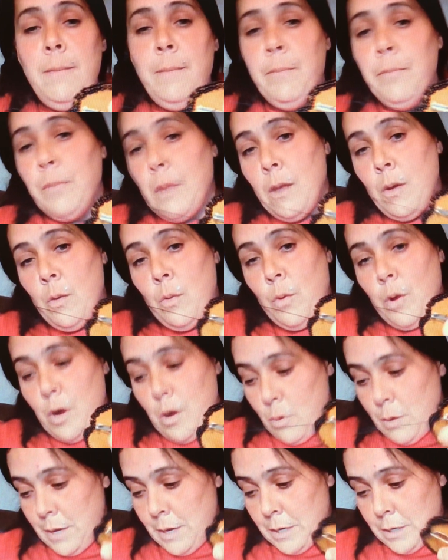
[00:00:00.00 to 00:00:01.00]
we're going
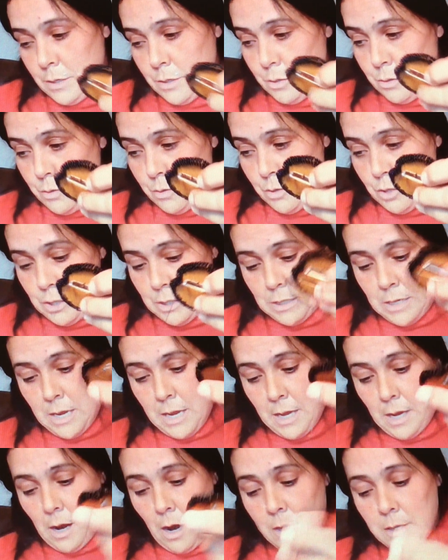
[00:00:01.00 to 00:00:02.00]
to just take our
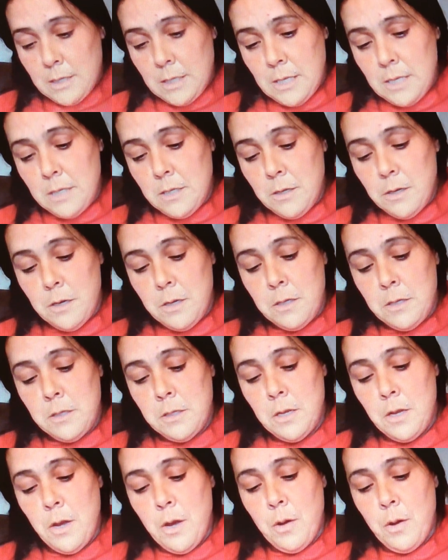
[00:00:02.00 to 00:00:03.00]
scissors,
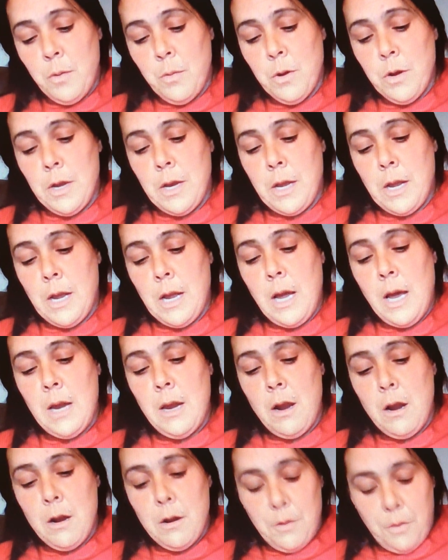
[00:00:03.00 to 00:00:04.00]
we're going to cut our
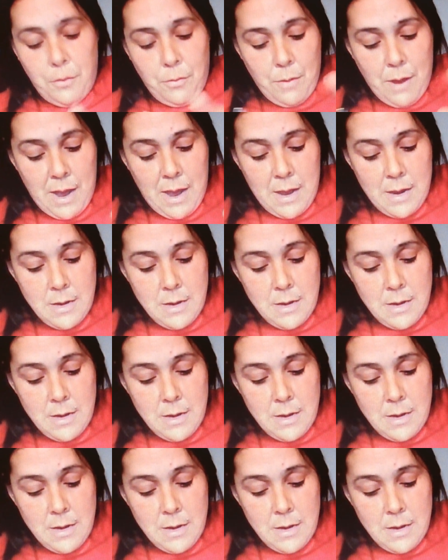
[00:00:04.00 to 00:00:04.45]
thread,